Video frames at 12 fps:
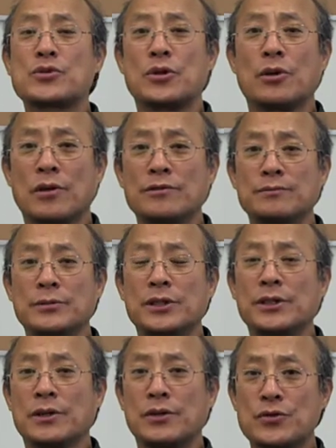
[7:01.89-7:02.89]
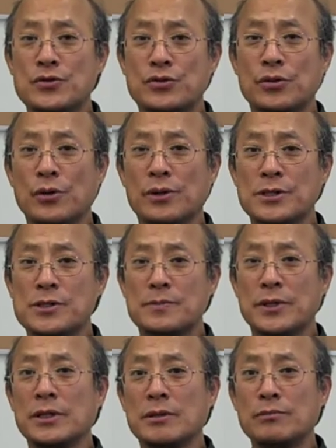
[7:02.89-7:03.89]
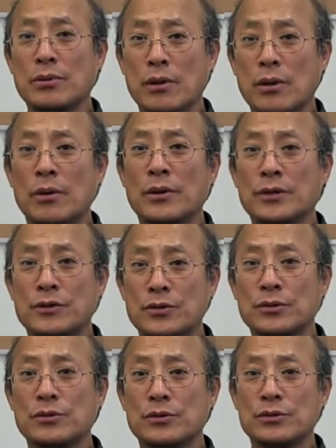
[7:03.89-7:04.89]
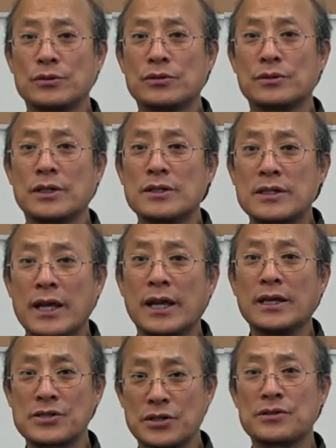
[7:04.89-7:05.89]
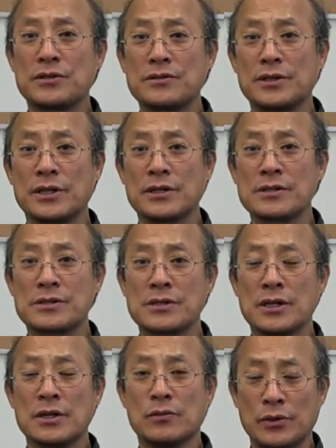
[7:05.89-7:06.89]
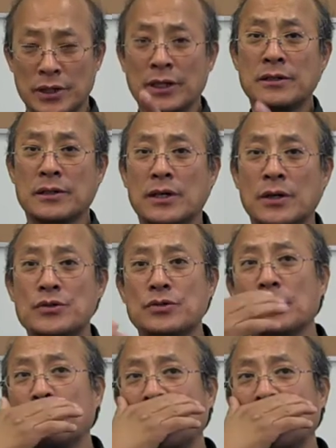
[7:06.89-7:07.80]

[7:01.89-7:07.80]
sort of media control is being employed to, to contain certain things within the country.